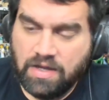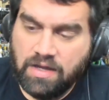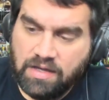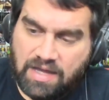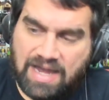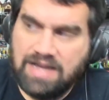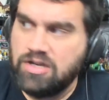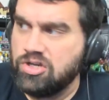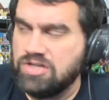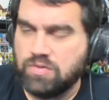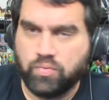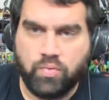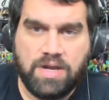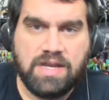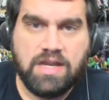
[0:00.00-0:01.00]
of andy you're
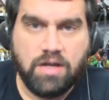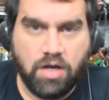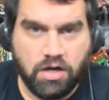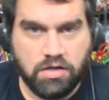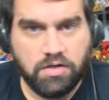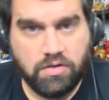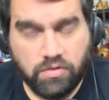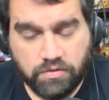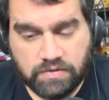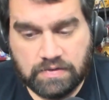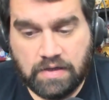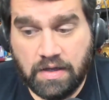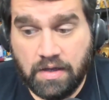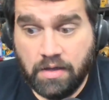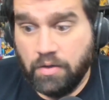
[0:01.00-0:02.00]
just reading
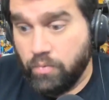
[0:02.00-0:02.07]
articles